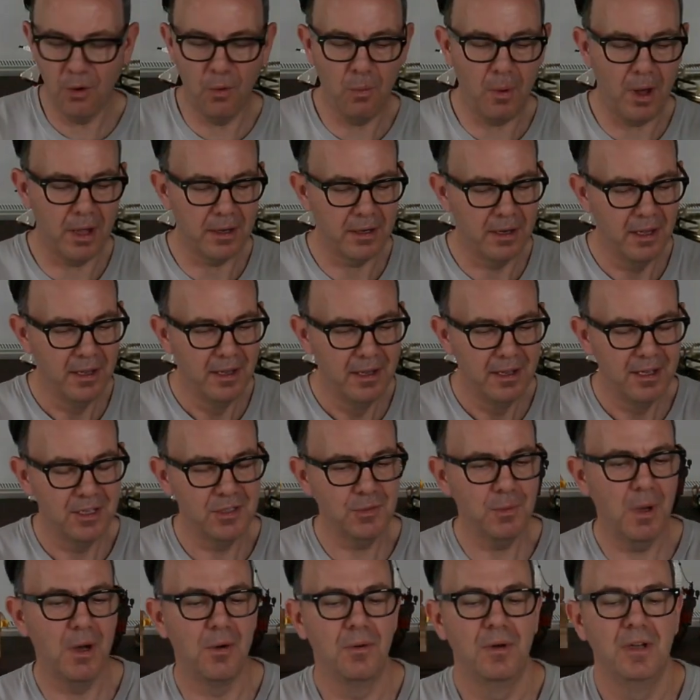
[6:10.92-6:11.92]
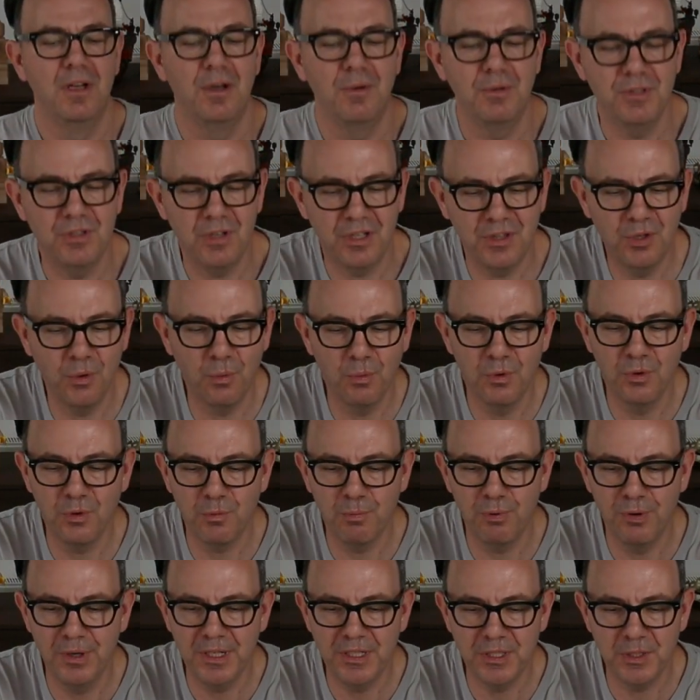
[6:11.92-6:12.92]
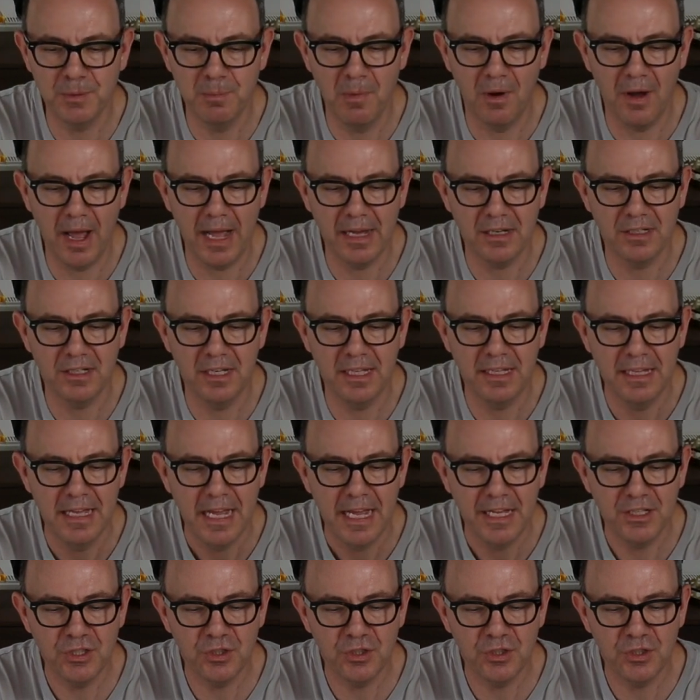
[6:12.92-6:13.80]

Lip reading: little one as well, which I thought looked pretty smart actually.